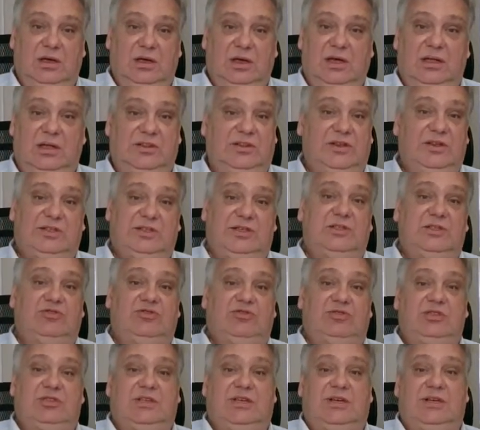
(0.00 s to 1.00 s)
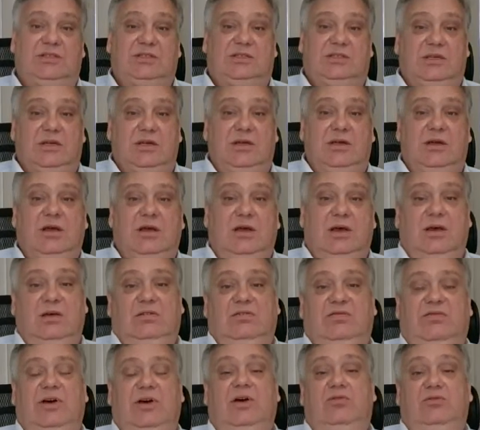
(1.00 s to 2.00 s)
and this interest has
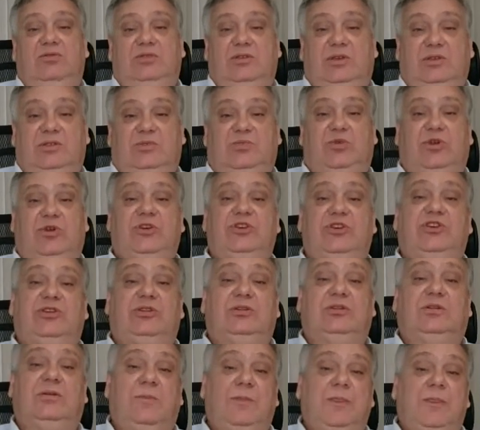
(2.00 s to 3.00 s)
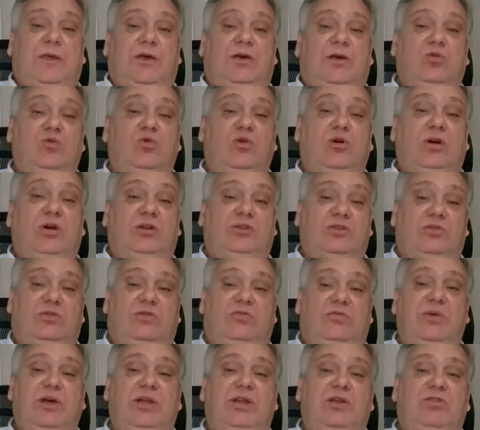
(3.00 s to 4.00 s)
found expression in works
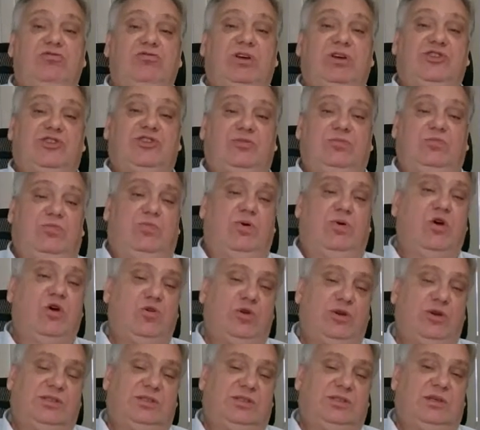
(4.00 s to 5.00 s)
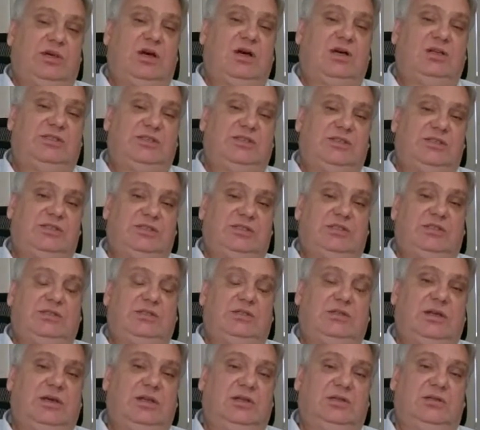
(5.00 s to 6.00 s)
of many Russian poets,
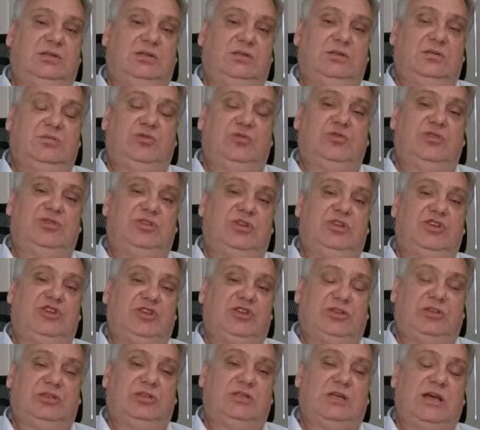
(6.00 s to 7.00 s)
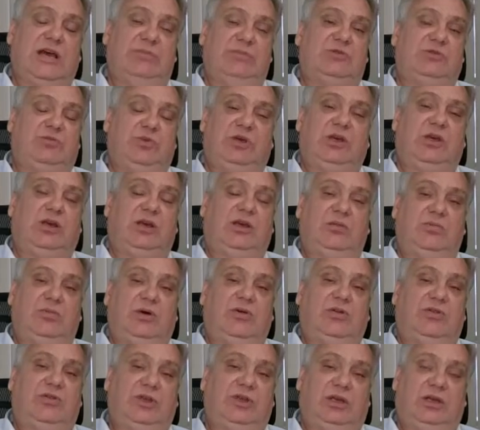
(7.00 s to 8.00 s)
artists, and musicians. I'm speaking
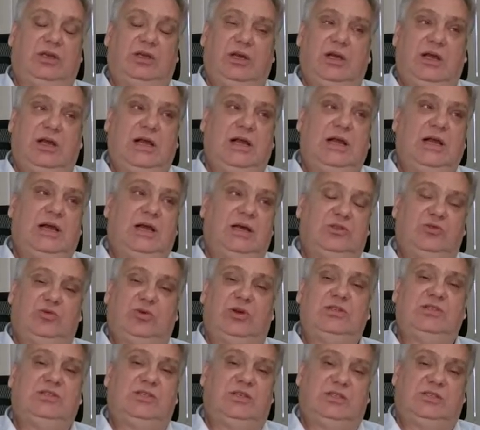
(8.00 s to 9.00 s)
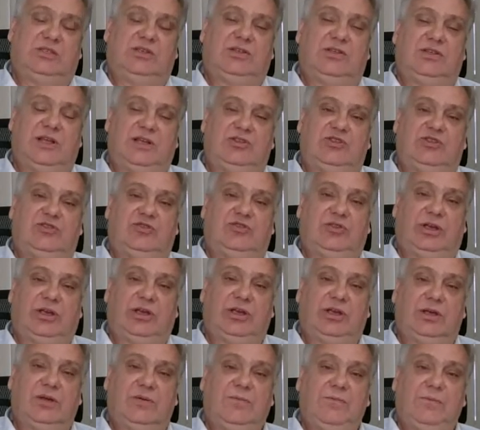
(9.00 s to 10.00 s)
about the 20th century.
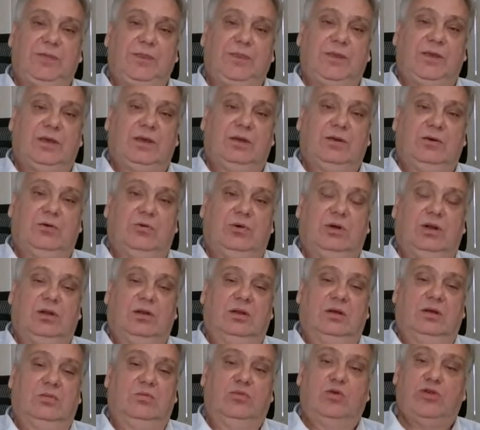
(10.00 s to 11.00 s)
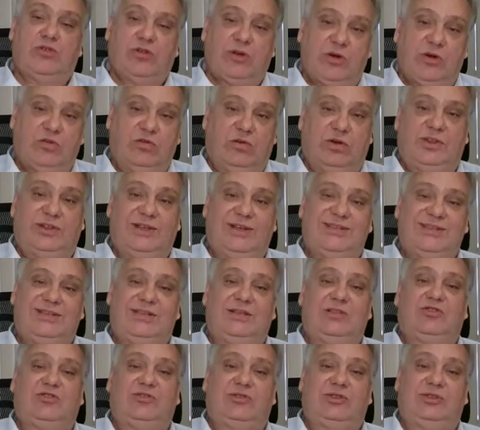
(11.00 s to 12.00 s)
Well, moreover, this
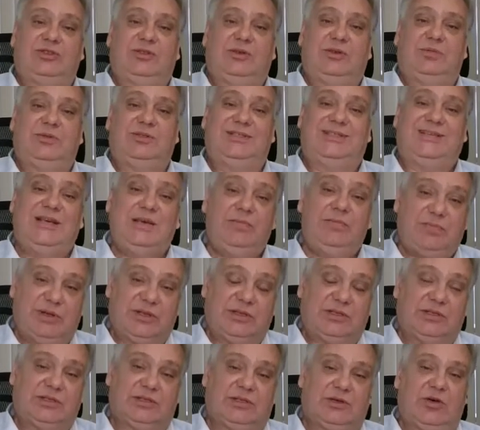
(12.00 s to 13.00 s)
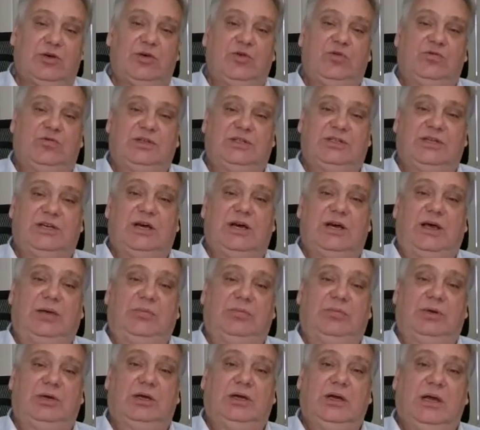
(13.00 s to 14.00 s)
interest deepened over time.
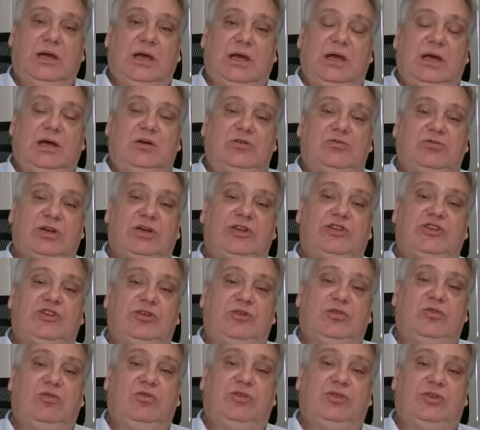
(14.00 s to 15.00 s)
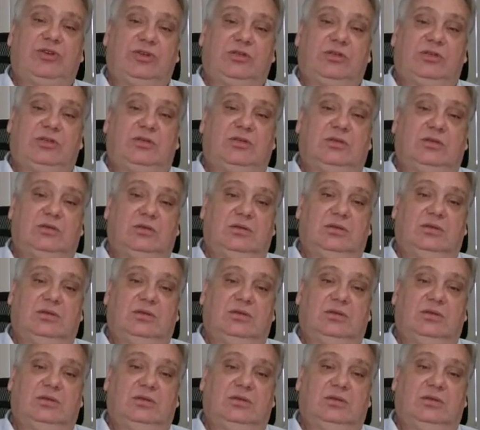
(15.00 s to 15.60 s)
Russian authors,